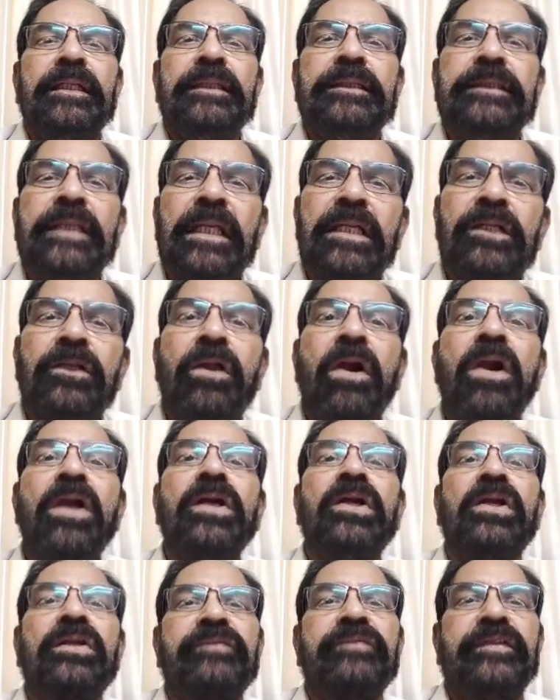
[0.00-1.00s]
Then long
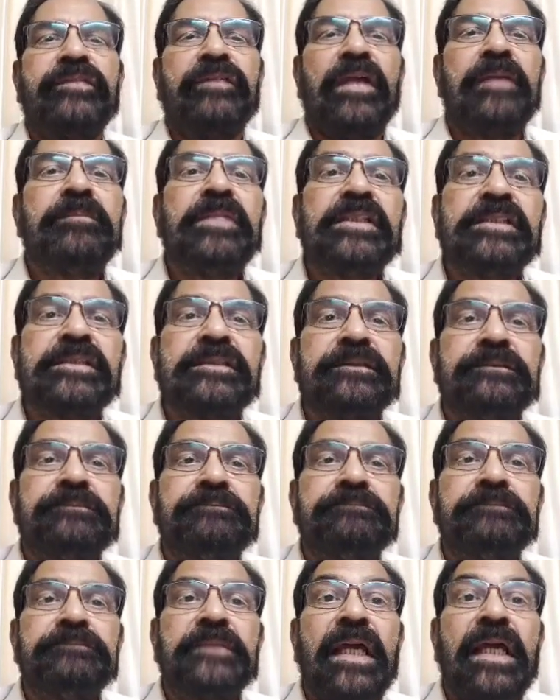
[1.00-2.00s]
arcuate fibers
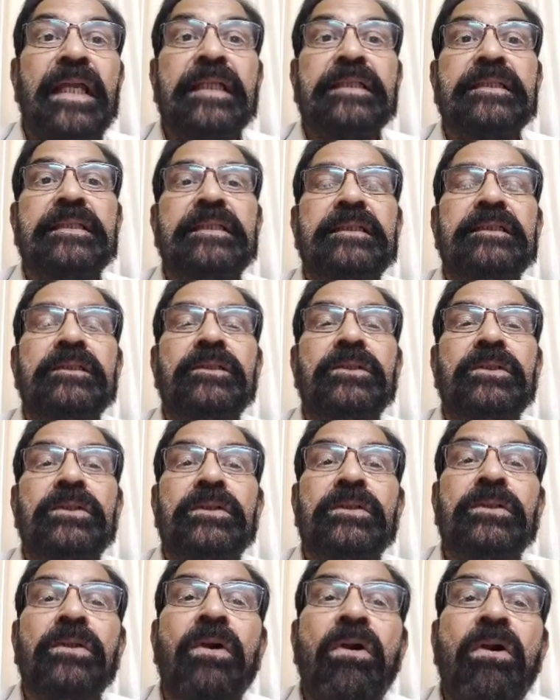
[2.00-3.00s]
connect
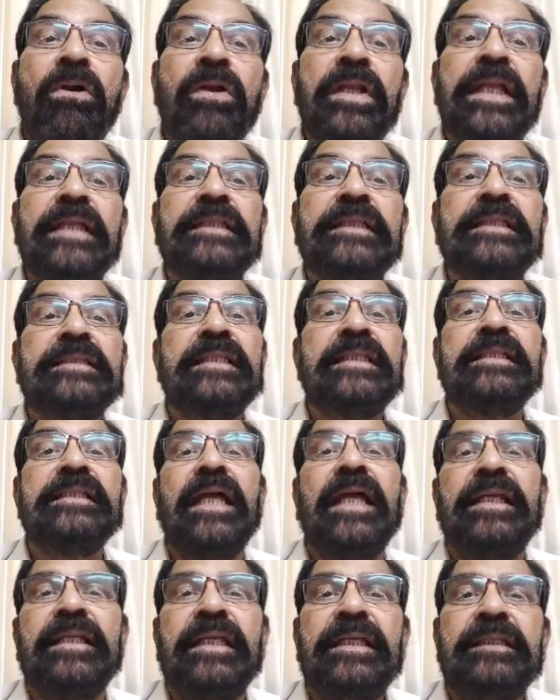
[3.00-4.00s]
non-adjacent
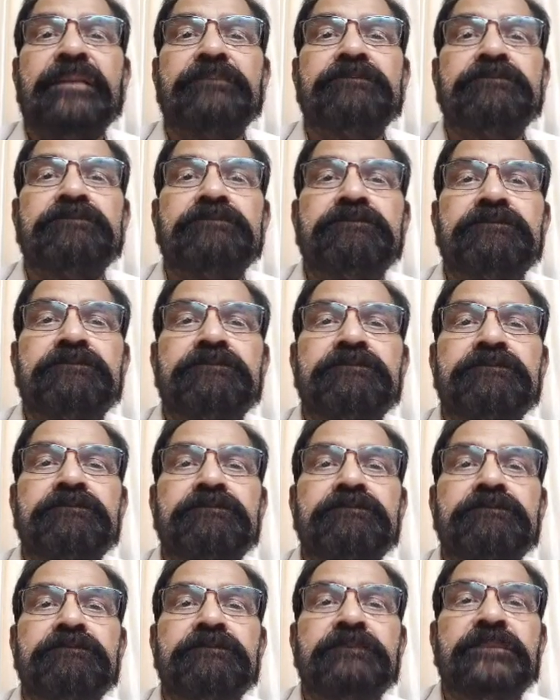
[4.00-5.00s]
gyri.
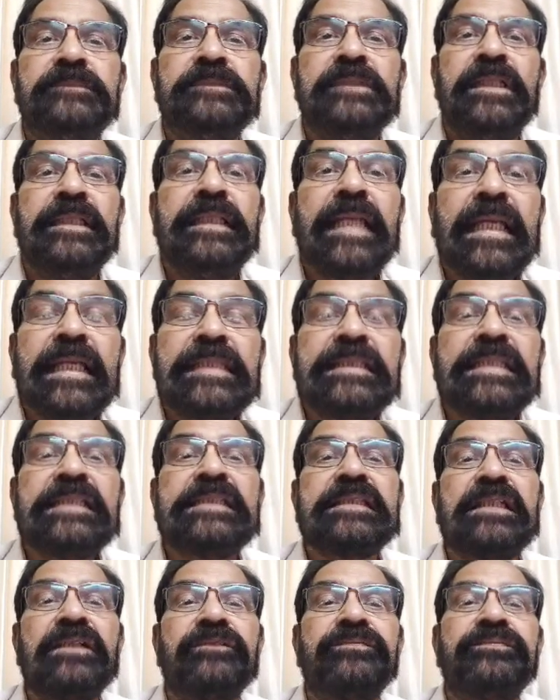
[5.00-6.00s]
They
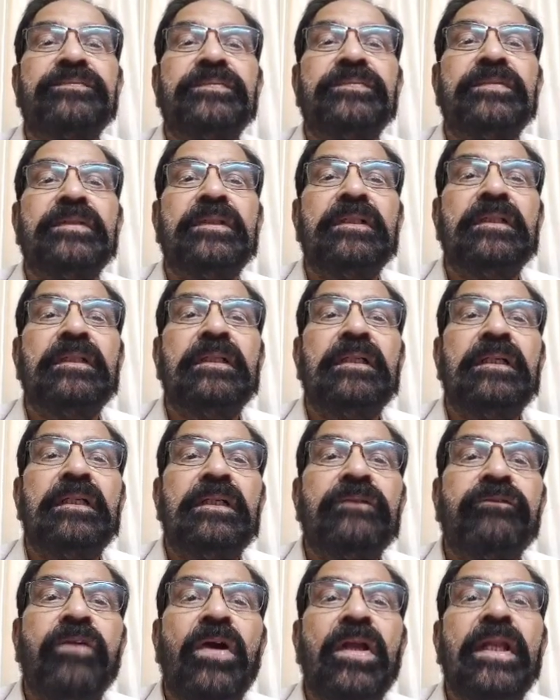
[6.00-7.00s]
consist of
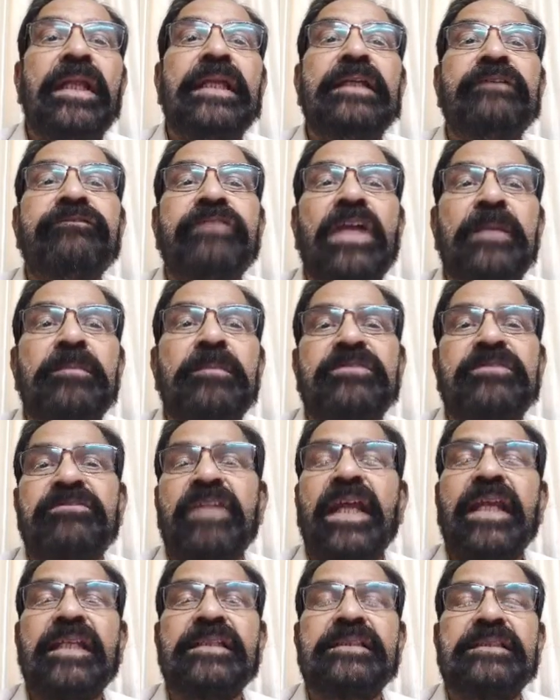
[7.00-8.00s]
following fiber
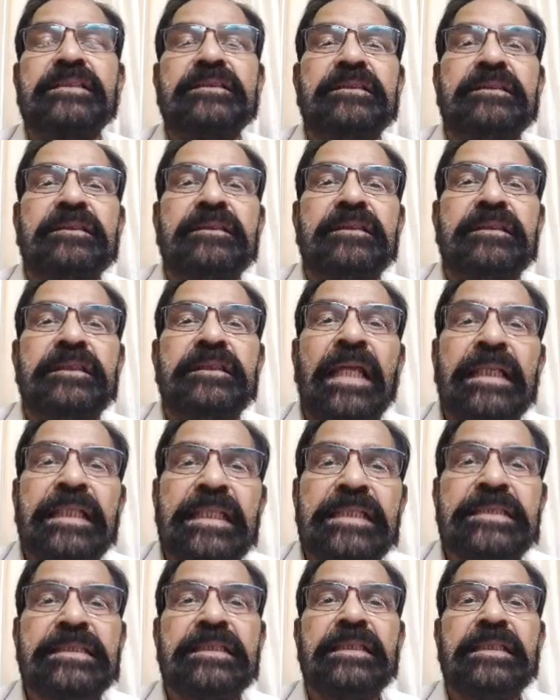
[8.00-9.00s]
tracts, that
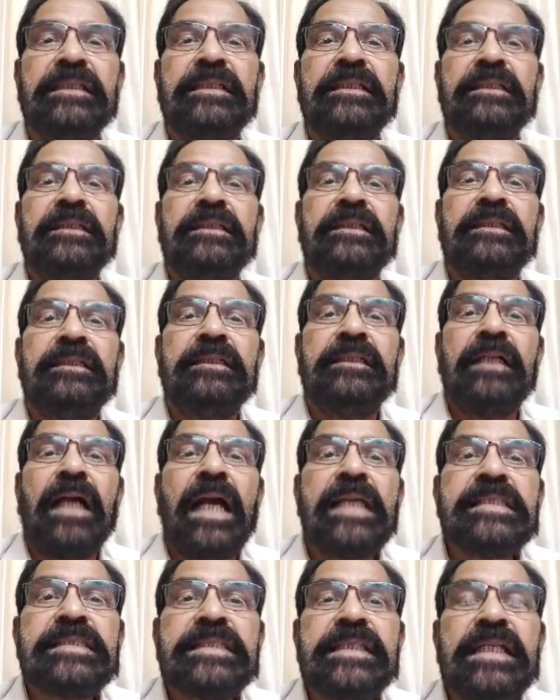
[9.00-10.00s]
is
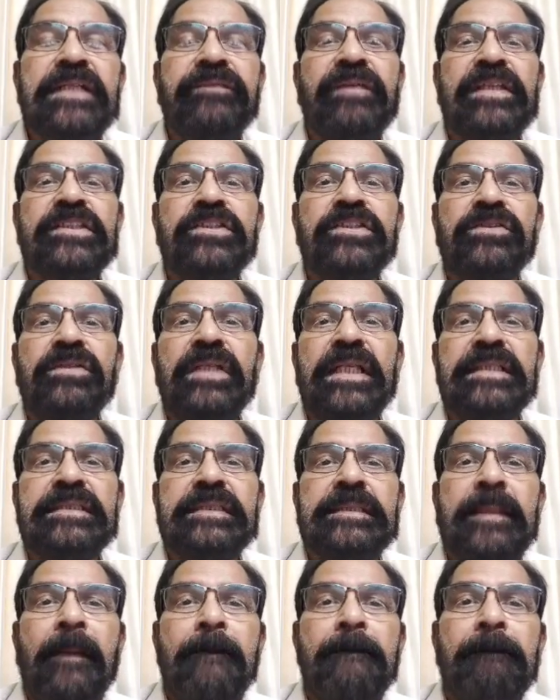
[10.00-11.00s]
uncinate
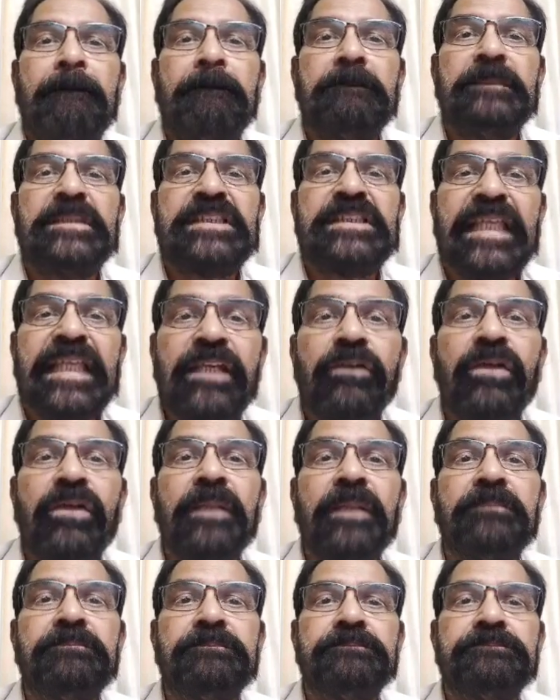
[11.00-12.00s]
fasciculus,
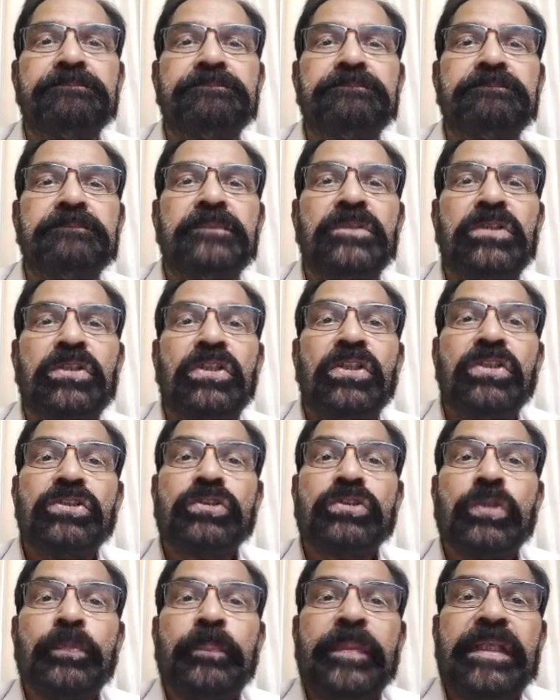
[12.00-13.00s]
cingulum,
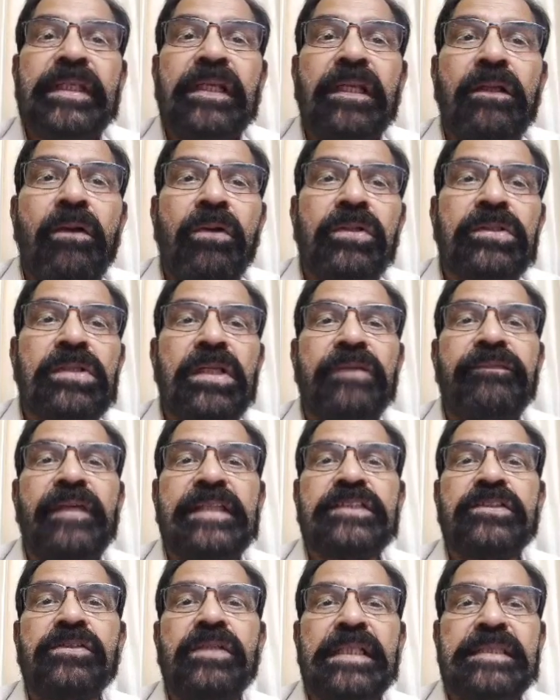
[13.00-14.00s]
superior longitudinal
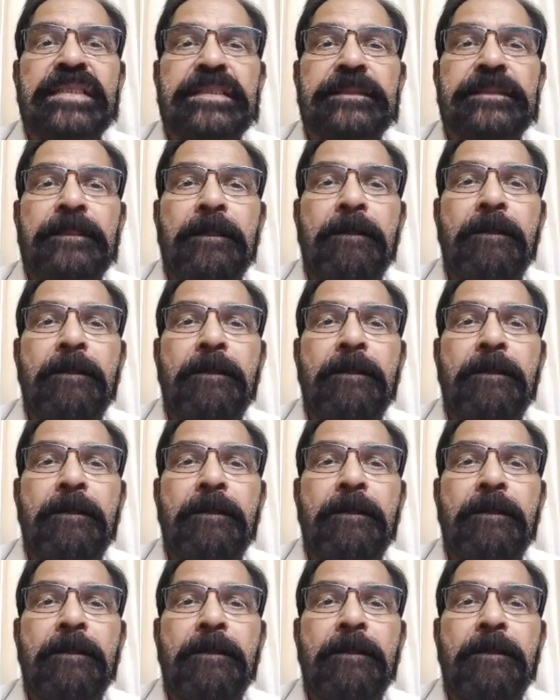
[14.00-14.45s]
fasciculus,